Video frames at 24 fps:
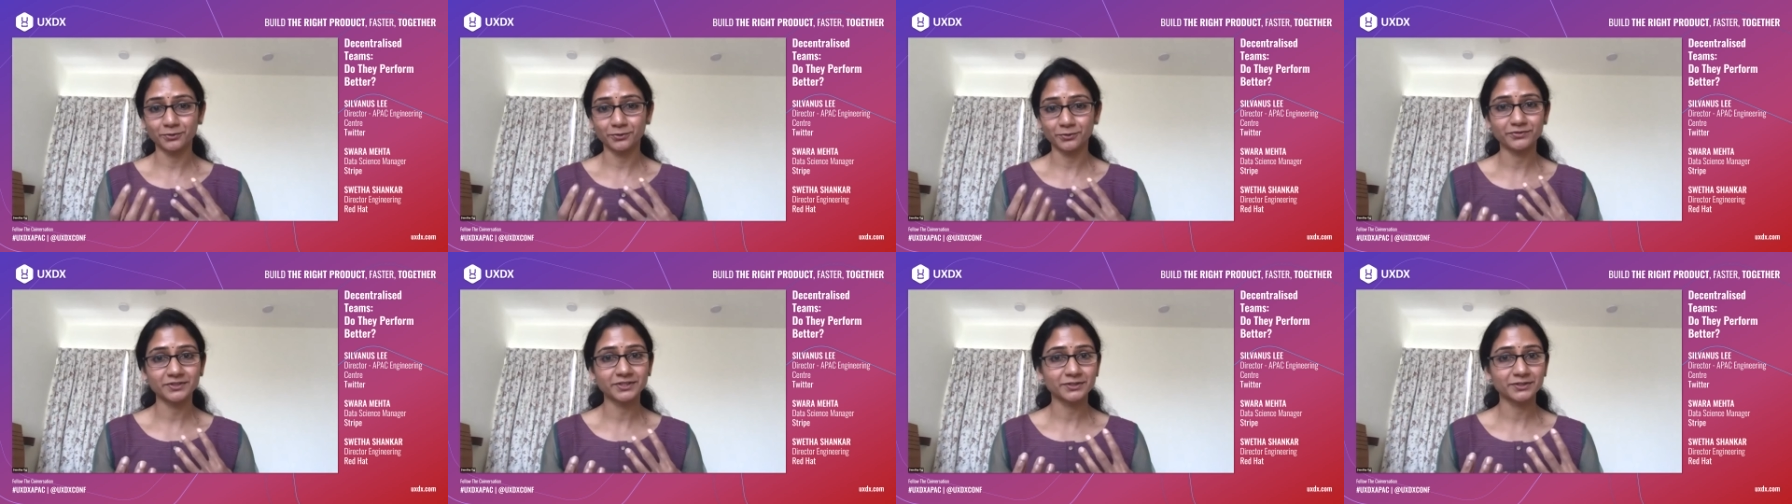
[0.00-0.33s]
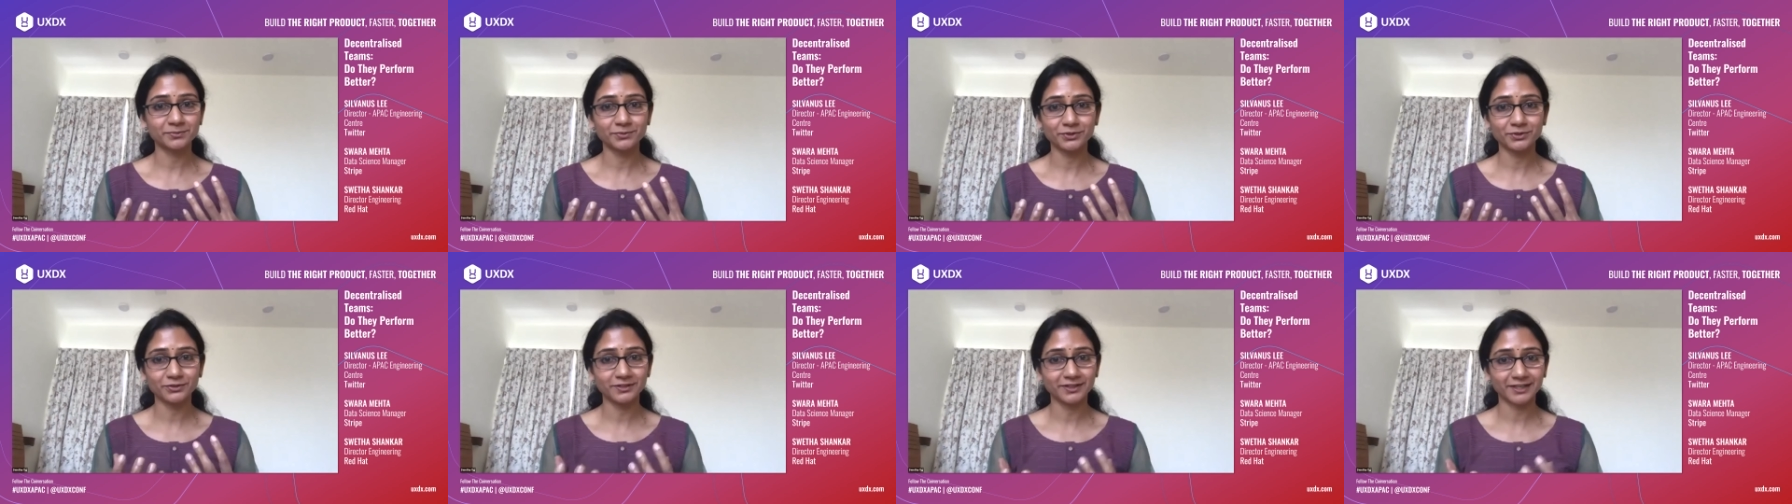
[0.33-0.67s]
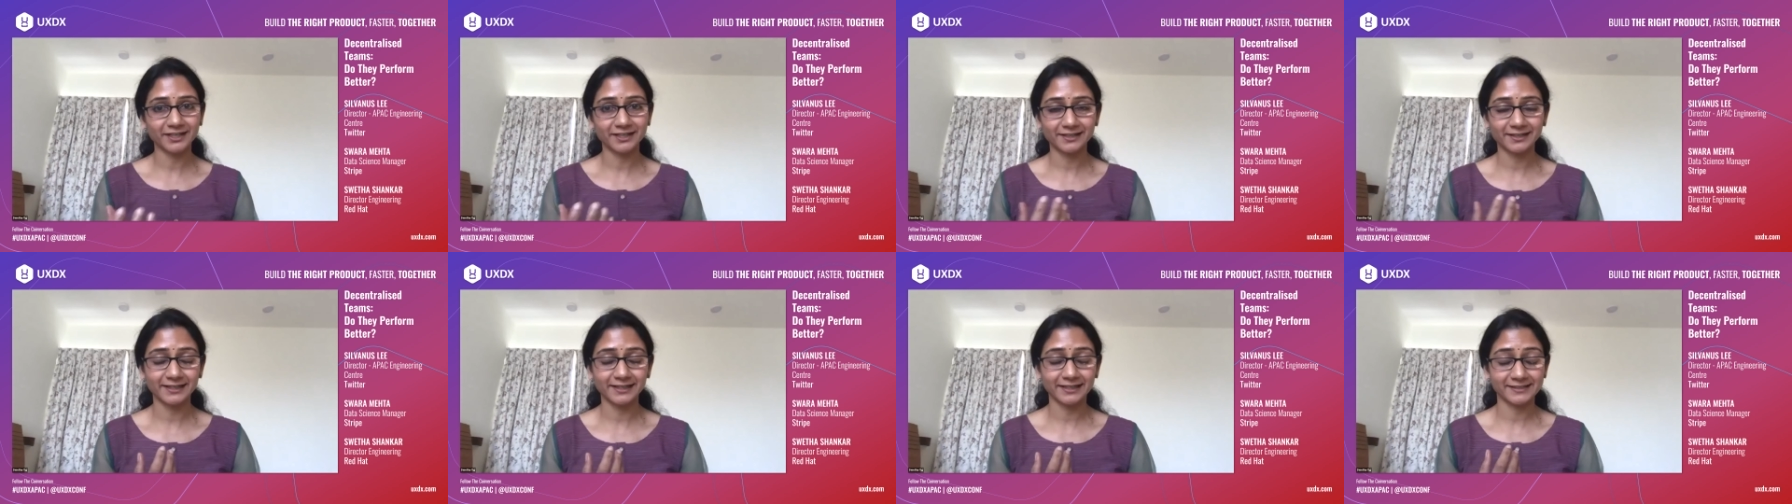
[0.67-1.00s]
over
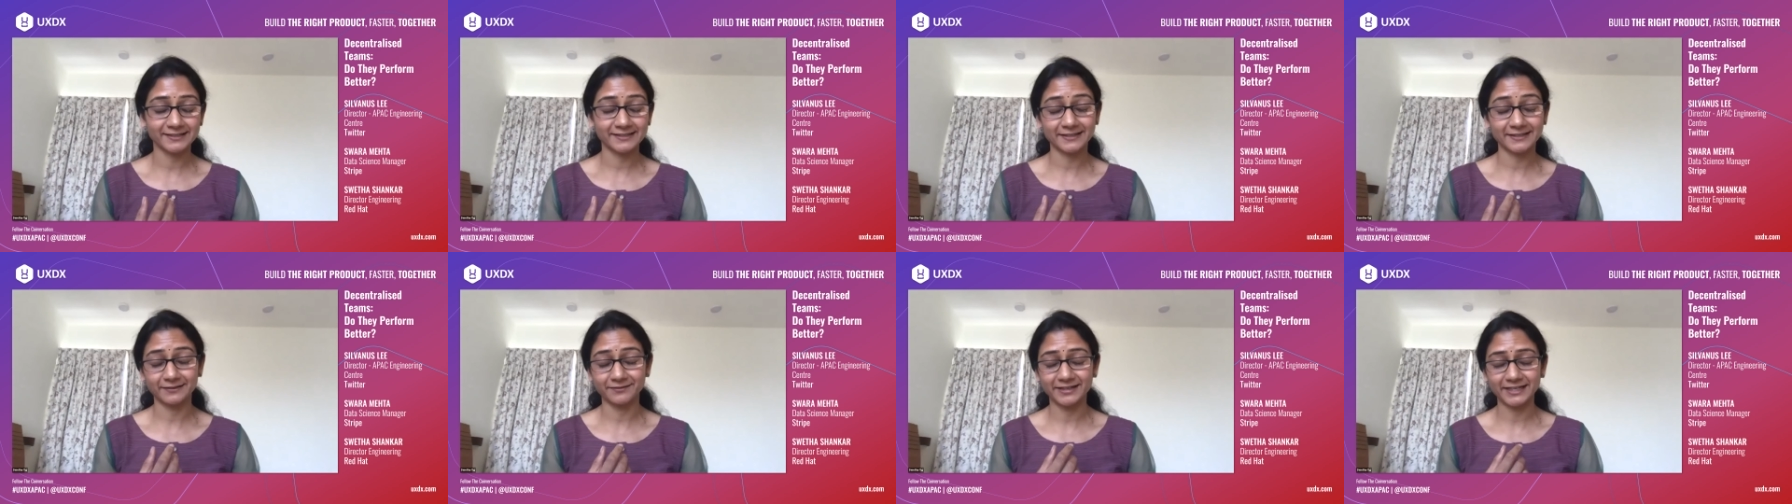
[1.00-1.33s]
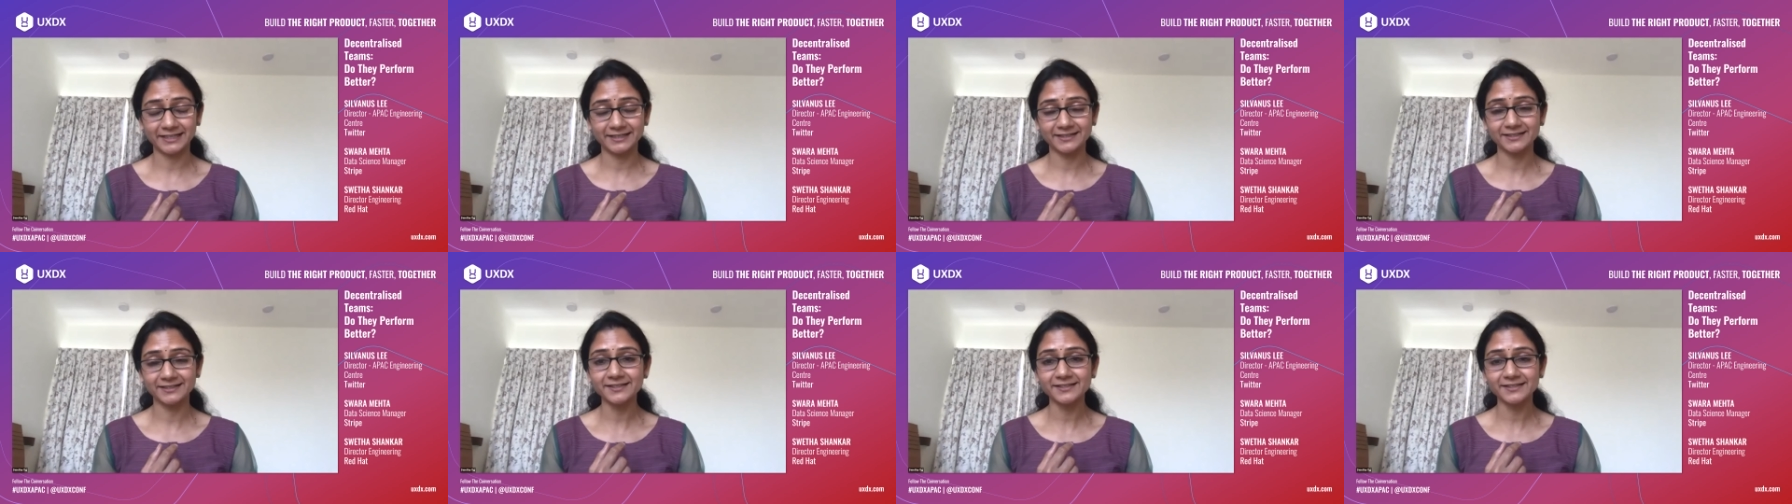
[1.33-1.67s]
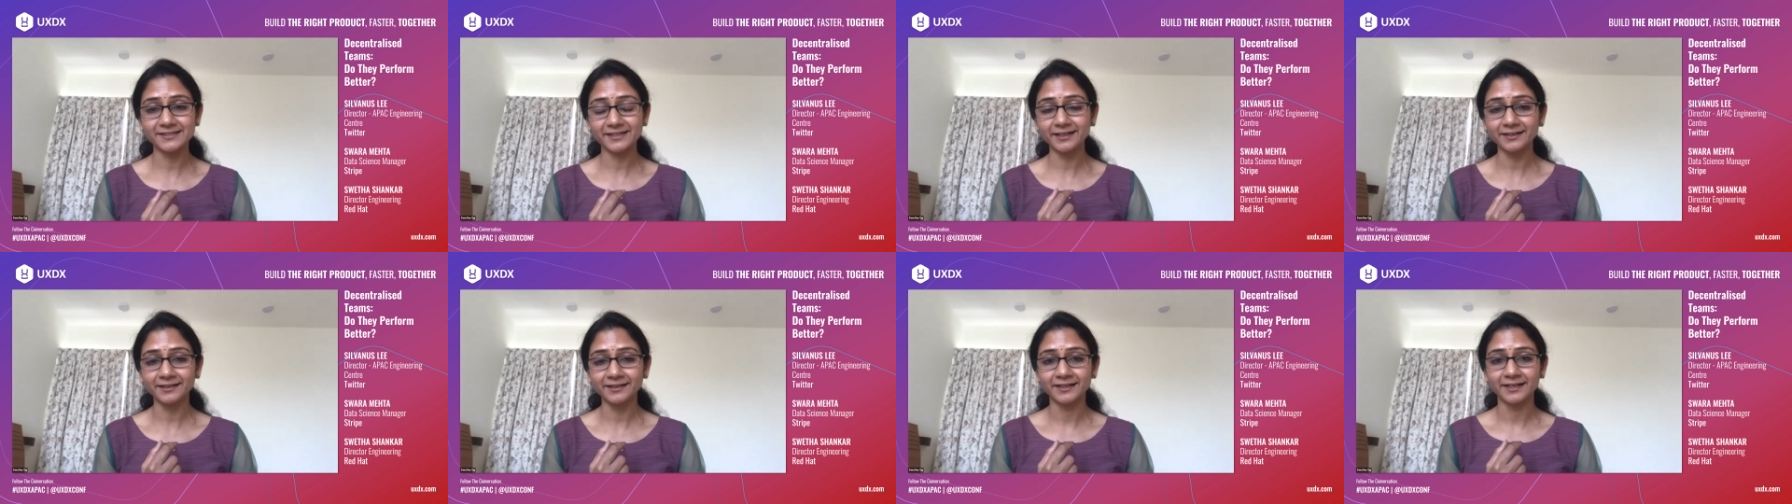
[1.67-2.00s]
communicate, like Sylvanus
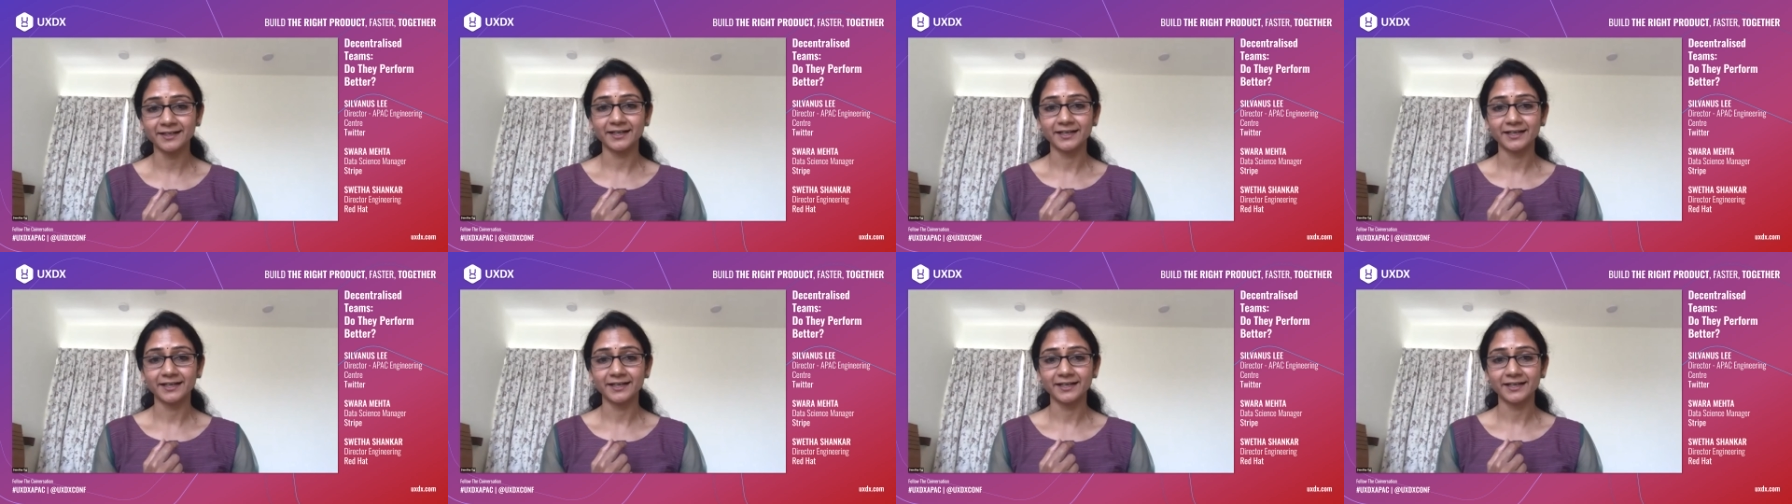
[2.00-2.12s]
said,